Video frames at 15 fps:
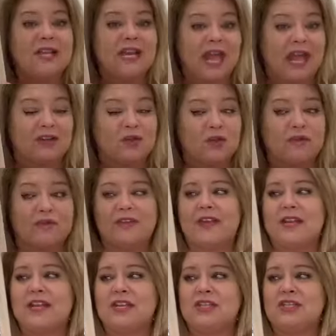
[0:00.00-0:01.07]
natural
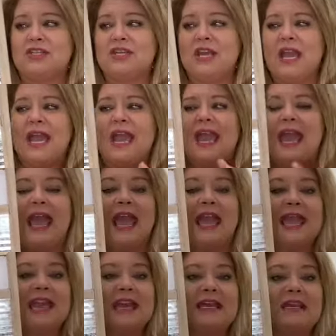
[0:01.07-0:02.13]
finish,
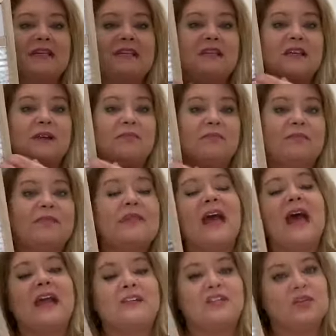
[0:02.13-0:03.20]
and
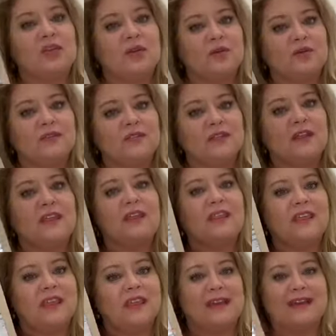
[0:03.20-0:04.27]
I chose
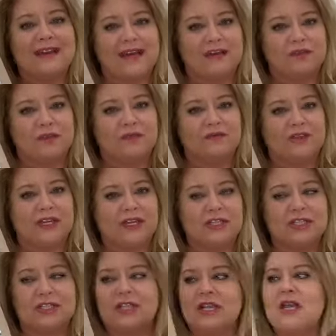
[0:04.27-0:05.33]
the natural
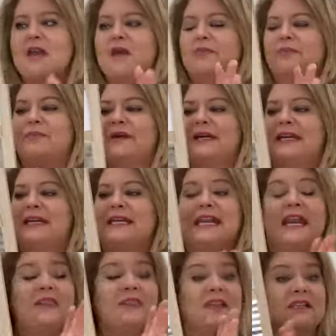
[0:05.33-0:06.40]
finish. But
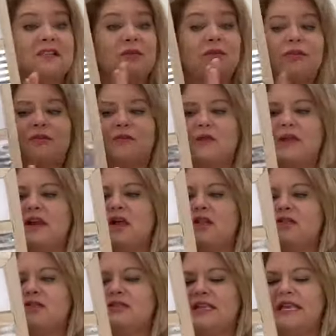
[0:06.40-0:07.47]
yeah, these are three
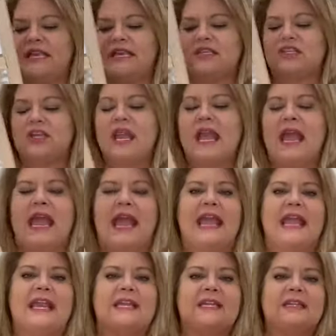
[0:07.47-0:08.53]
dollars each.
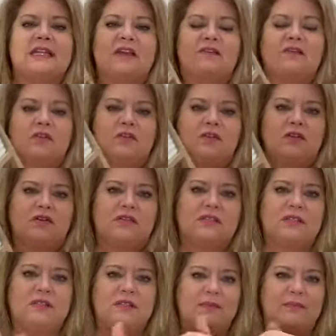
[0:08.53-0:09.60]
And if you notice
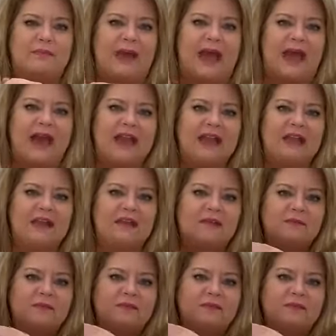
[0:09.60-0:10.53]
on the back,